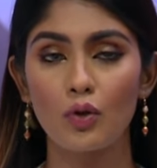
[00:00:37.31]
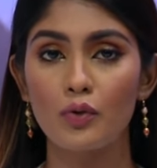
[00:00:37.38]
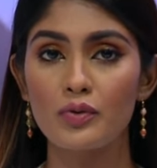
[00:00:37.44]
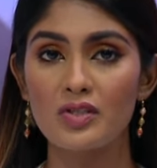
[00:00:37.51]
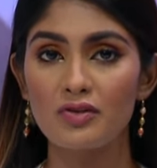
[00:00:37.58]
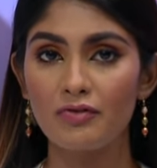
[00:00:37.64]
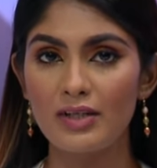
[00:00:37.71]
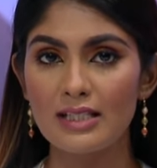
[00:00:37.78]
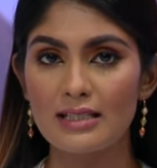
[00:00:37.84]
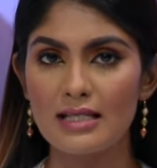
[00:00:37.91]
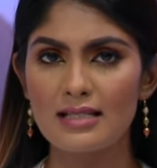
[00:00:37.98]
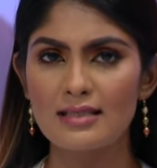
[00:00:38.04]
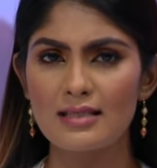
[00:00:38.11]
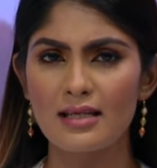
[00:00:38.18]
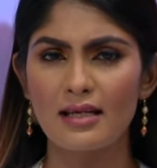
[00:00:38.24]
whose
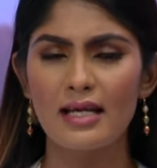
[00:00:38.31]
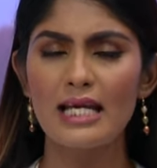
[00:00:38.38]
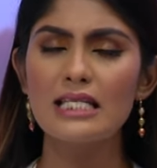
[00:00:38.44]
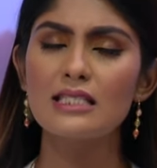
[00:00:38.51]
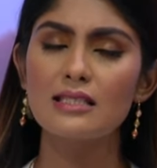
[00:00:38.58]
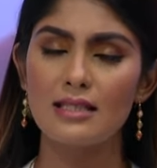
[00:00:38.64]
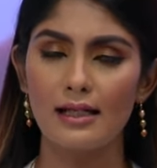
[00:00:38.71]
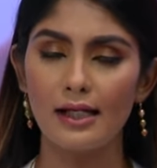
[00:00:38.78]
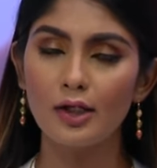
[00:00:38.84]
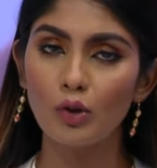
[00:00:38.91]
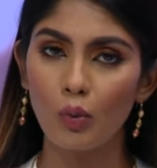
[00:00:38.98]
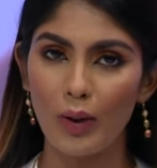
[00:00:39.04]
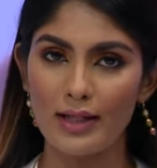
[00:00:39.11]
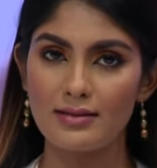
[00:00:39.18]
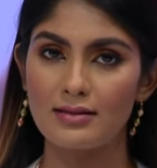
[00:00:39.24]
fitness is still in
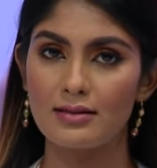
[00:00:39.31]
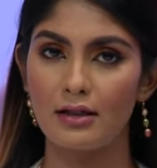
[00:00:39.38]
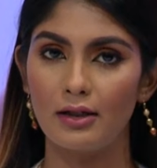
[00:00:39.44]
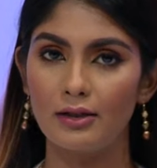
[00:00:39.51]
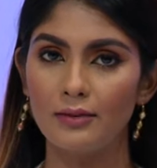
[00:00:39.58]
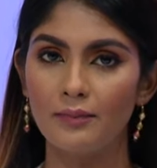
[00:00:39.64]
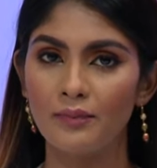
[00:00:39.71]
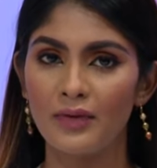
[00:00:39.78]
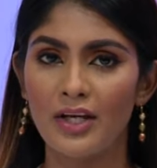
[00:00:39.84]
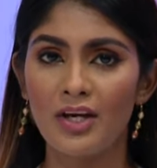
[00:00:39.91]
question.